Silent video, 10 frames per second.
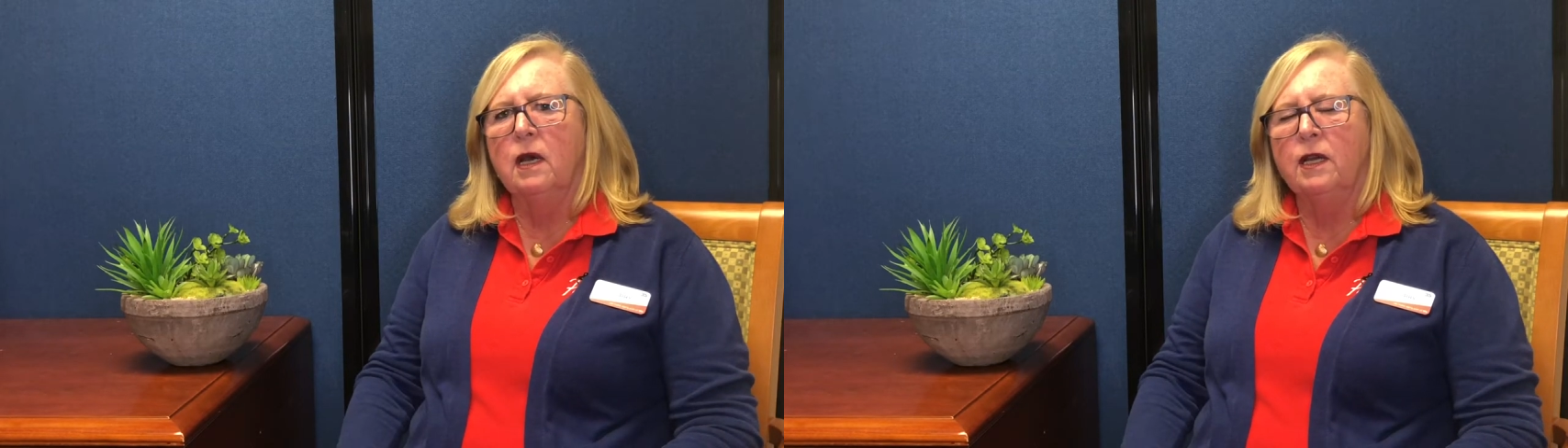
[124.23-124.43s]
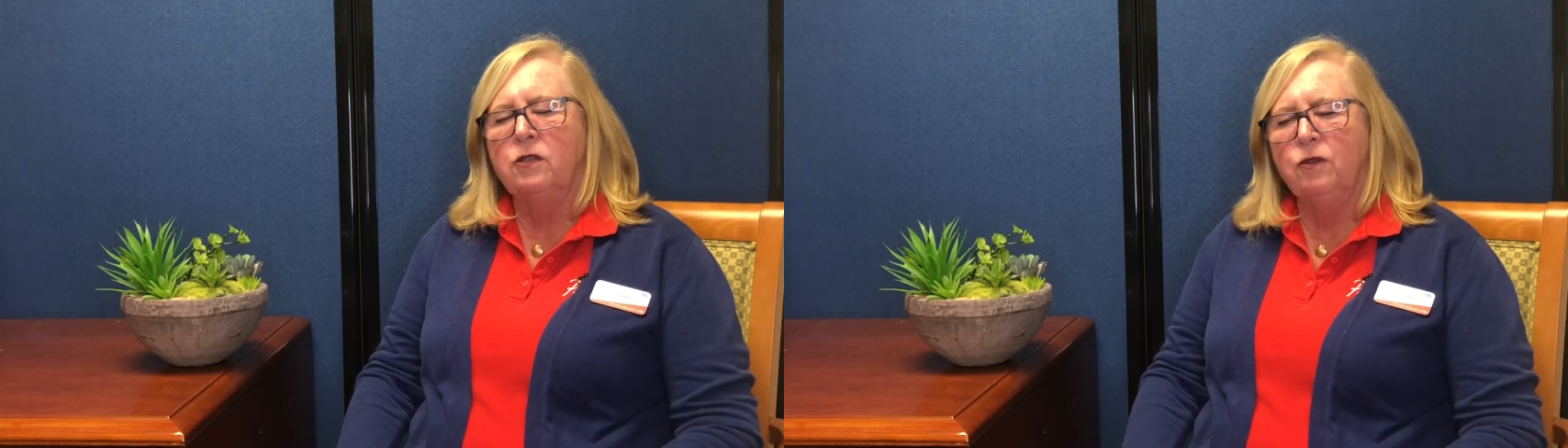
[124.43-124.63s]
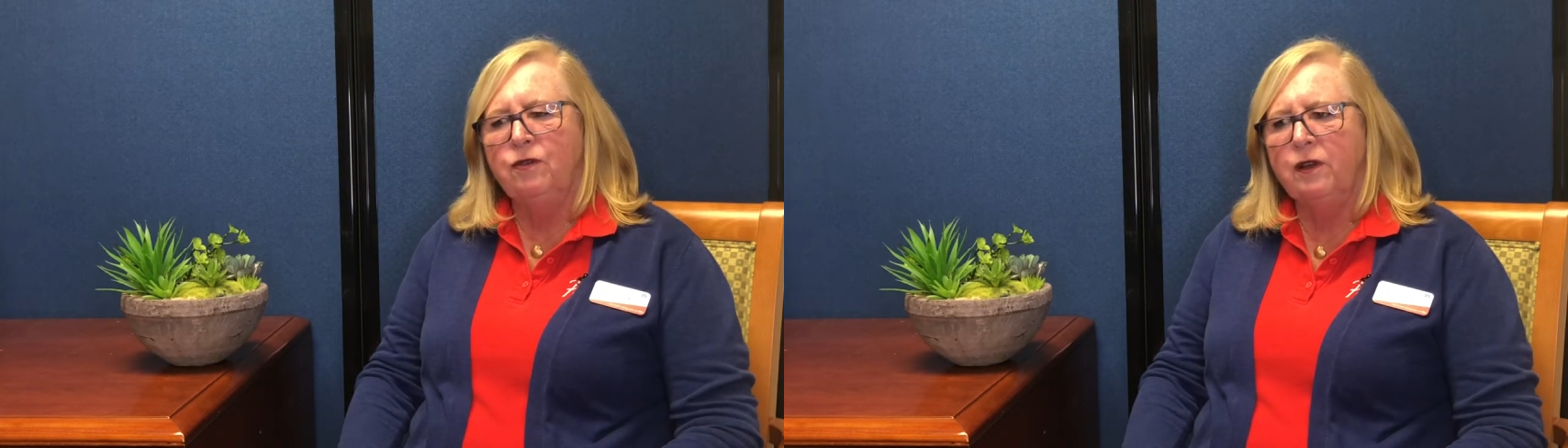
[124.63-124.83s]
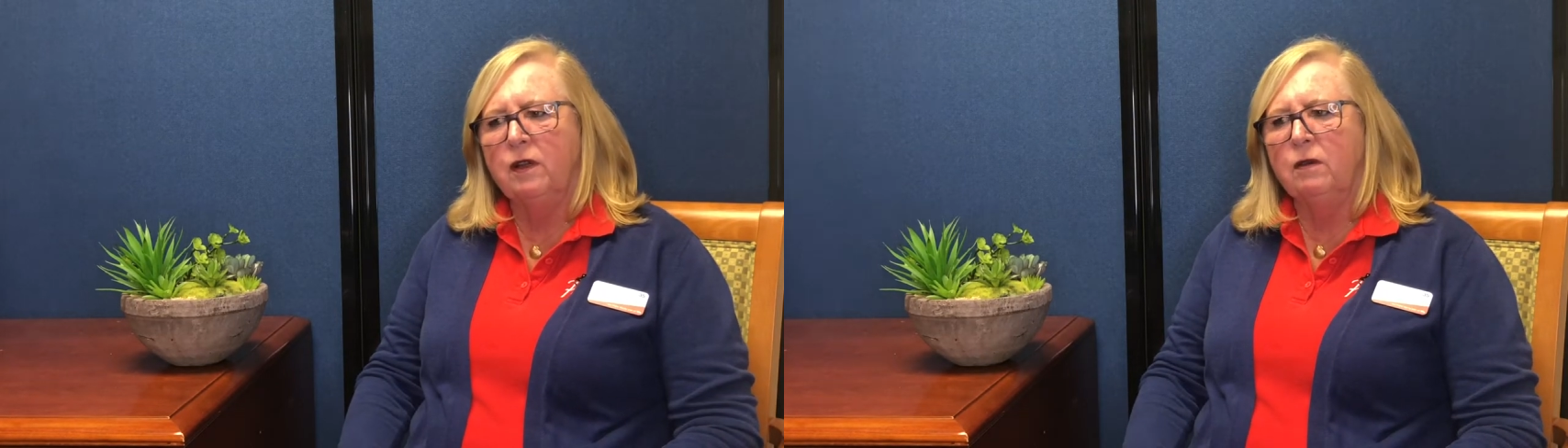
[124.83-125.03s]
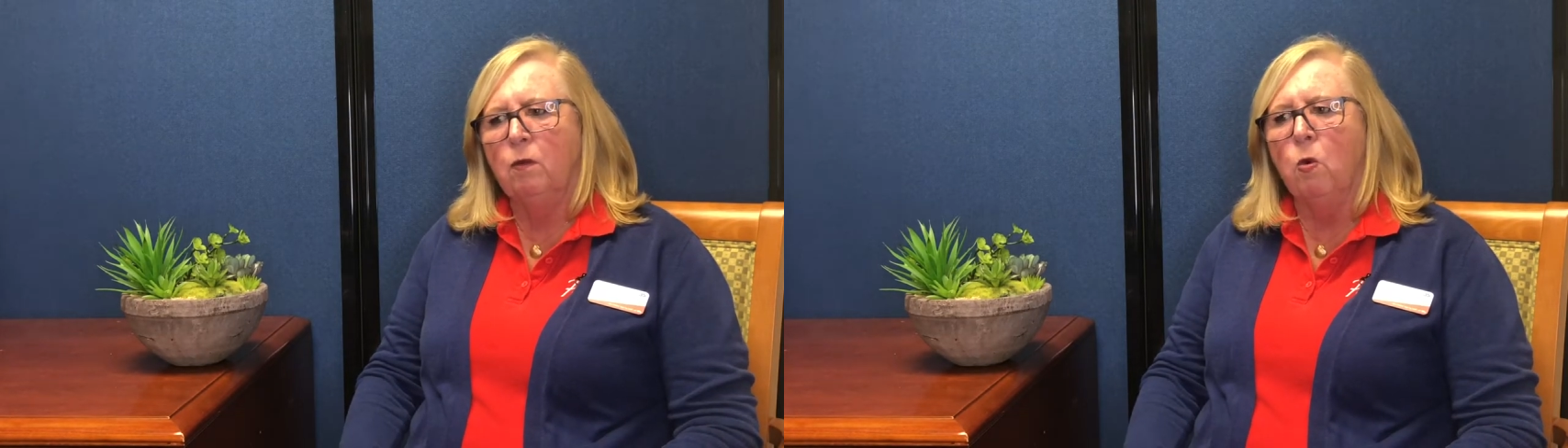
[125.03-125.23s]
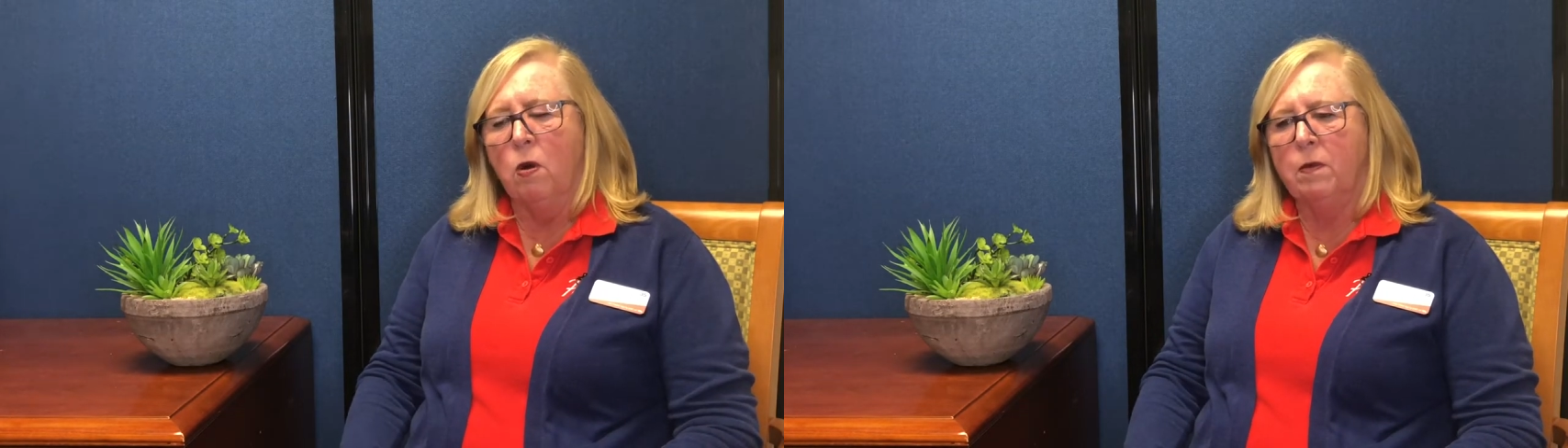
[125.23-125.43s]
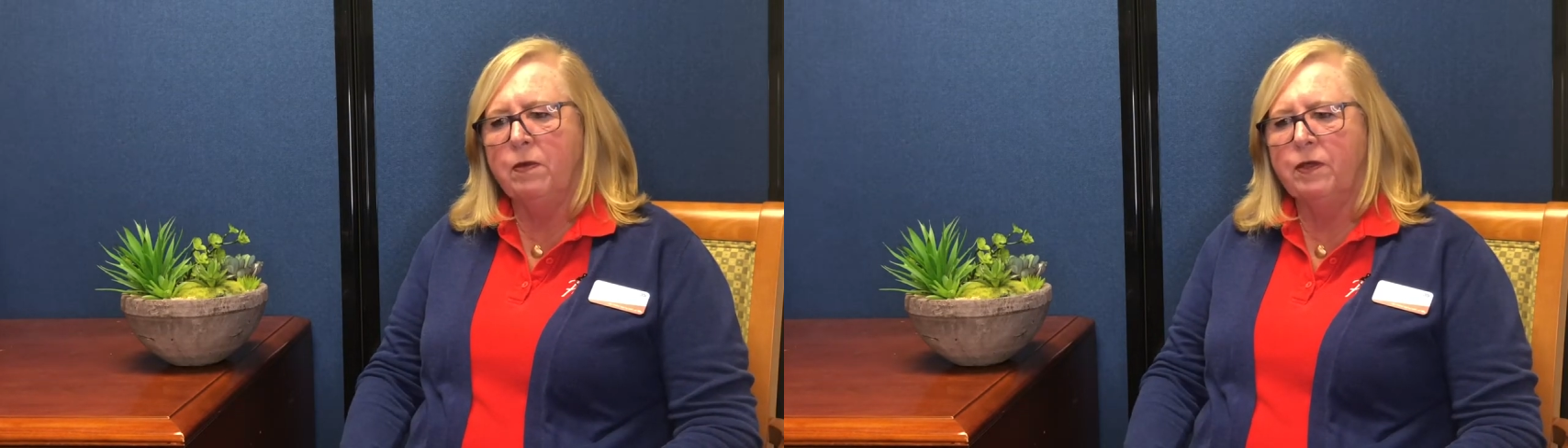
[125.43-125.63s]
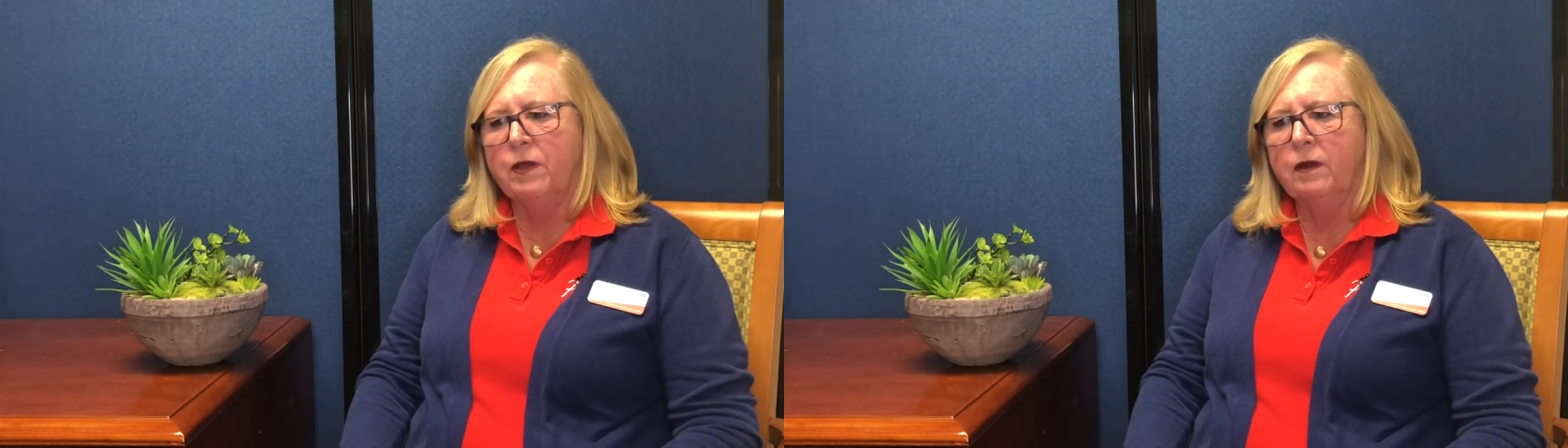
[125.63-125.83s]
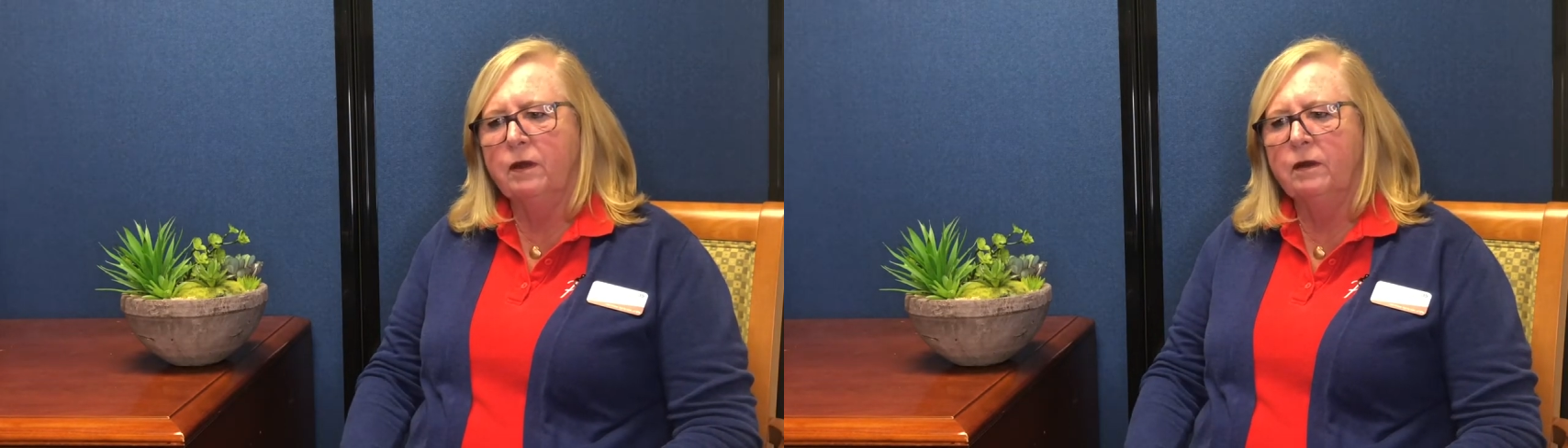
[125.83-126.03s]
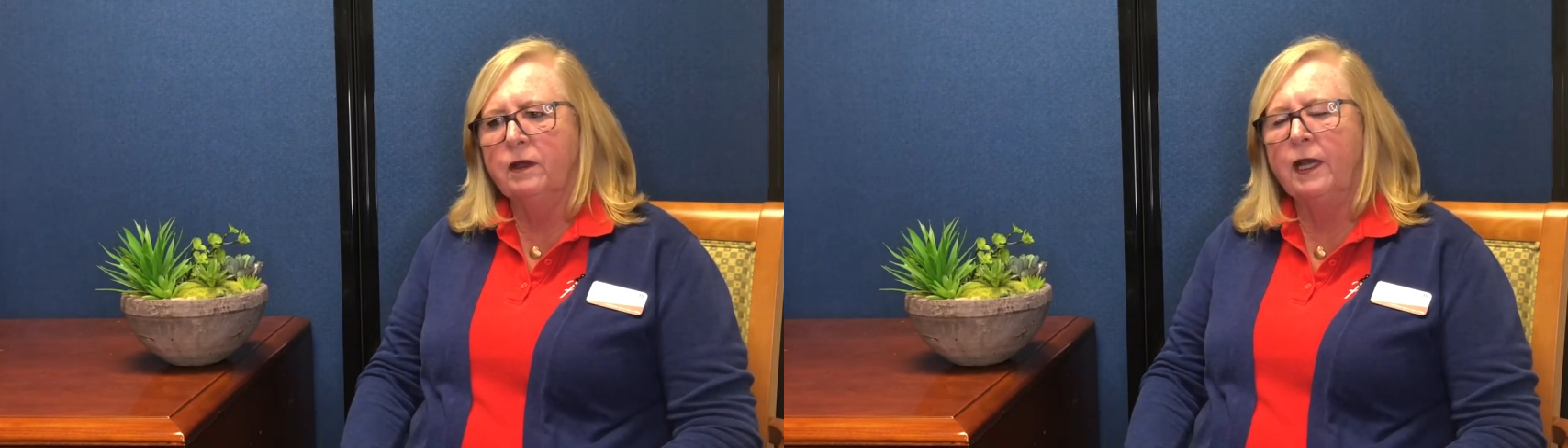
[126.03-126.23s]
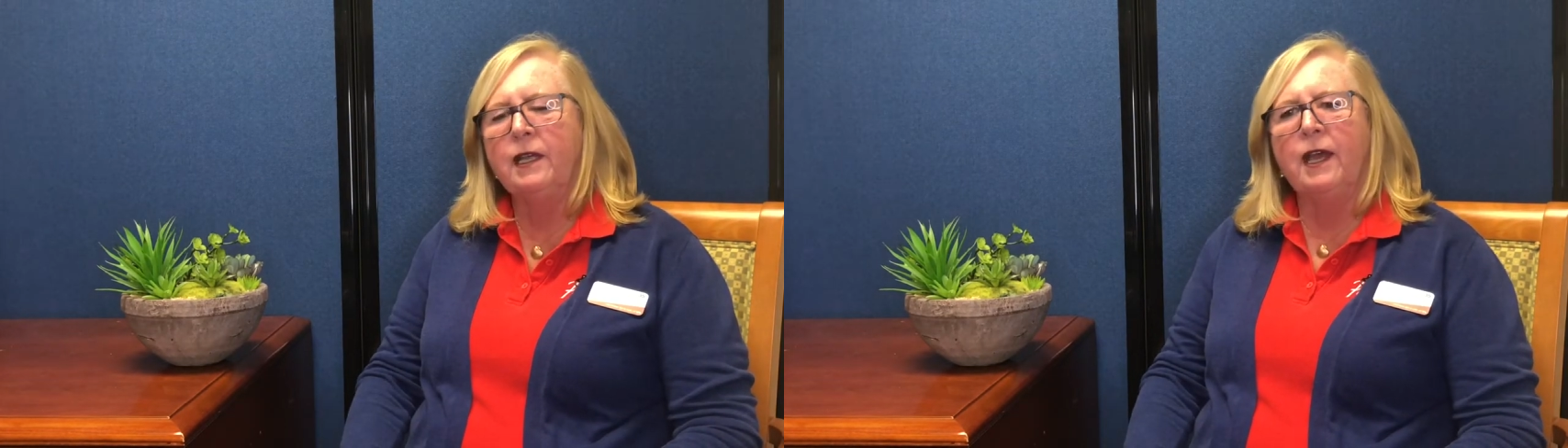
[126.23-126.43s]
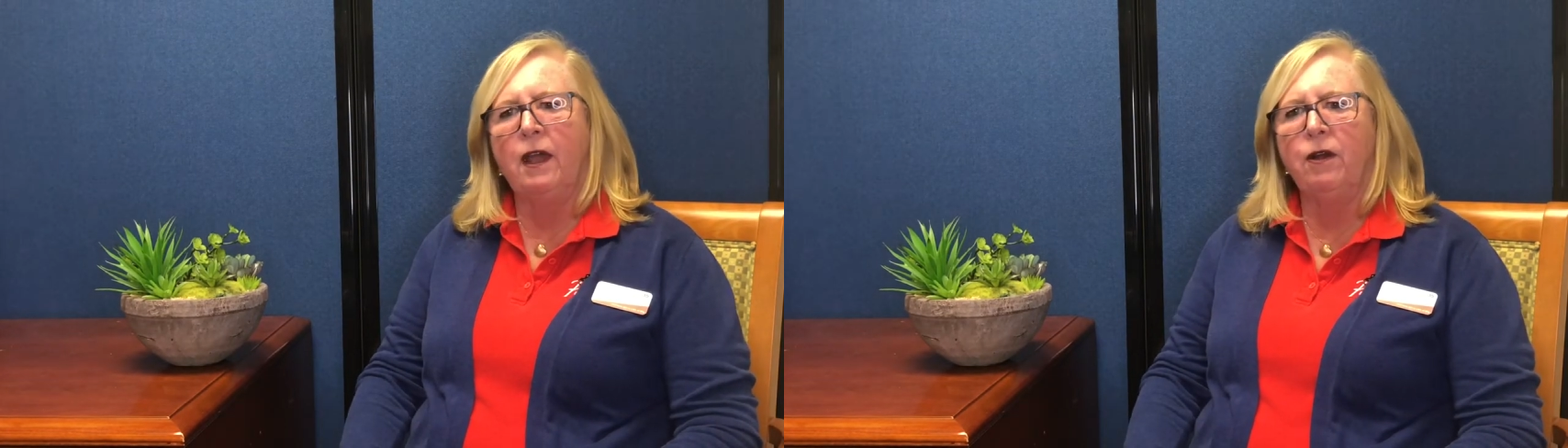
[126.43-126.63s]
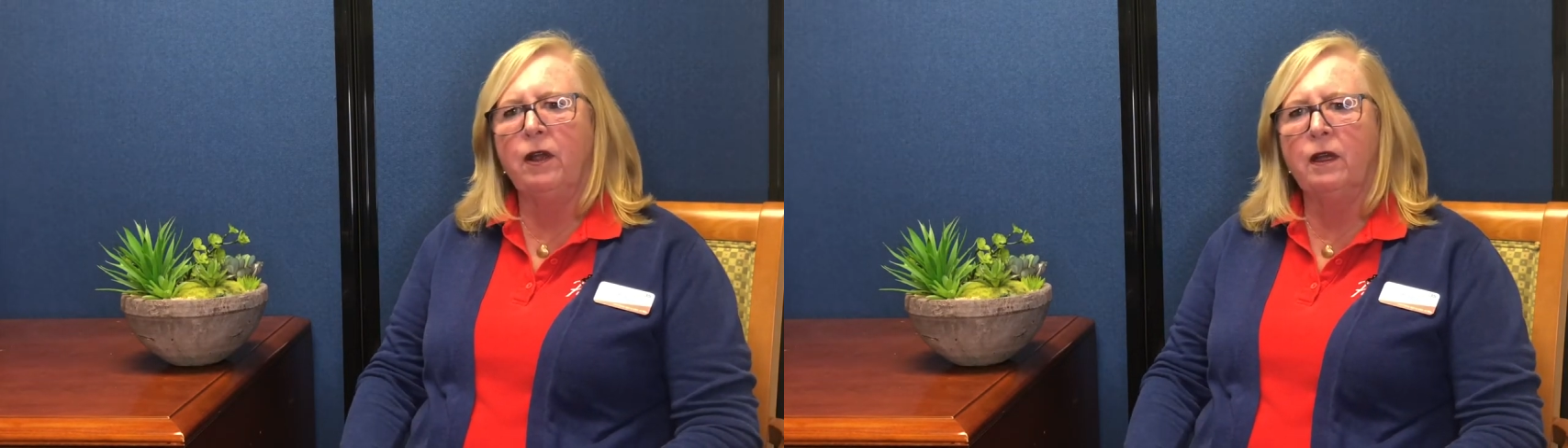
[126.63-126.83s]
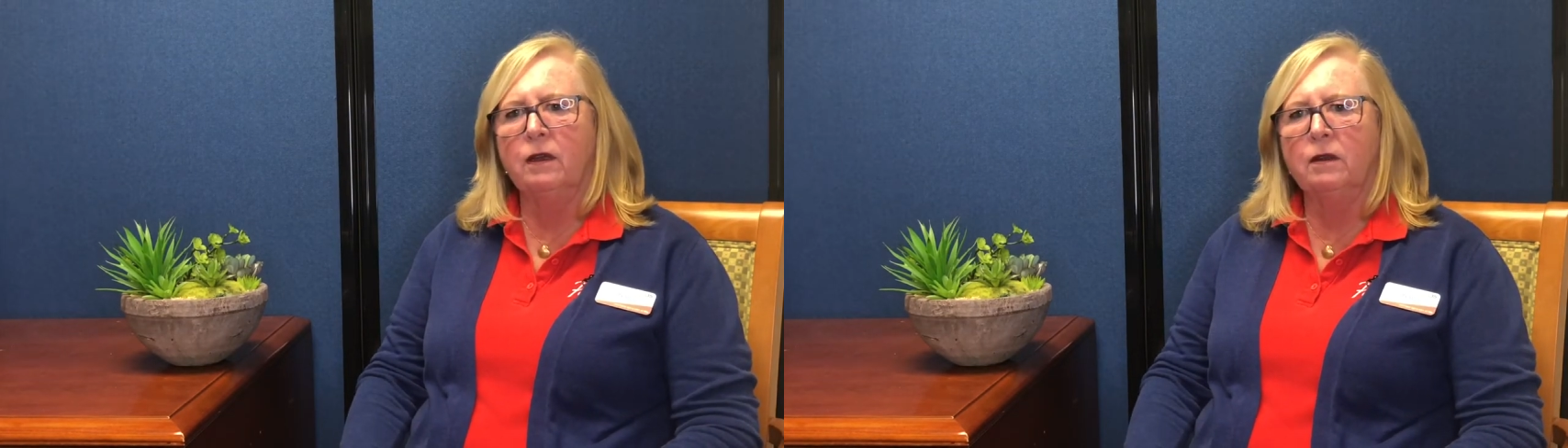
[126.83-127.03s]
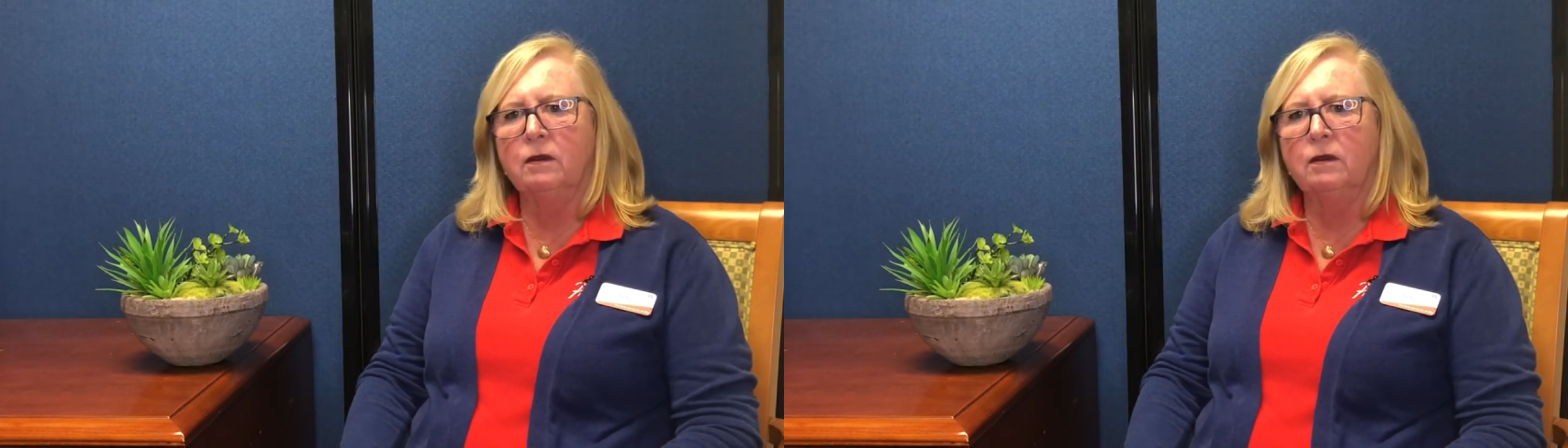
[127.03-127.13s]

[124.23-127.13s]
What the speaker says: I do feel a warmth and caring